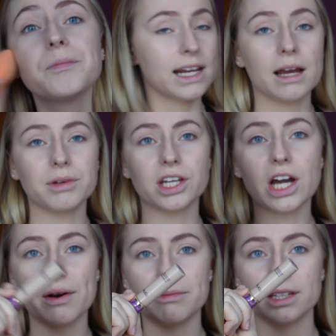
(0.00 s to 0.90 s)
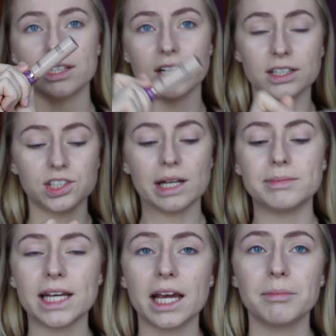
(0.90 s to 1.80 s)
Today I'm going to go in with the Tarte
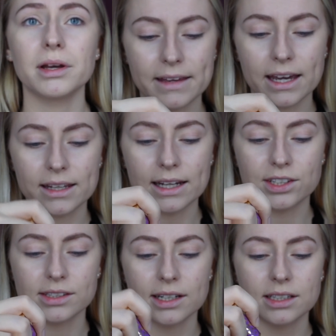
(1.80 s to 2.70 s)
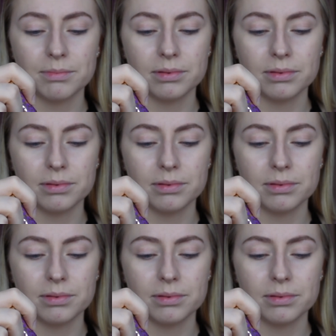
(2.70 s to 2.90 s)
Shape Tape, and I just like to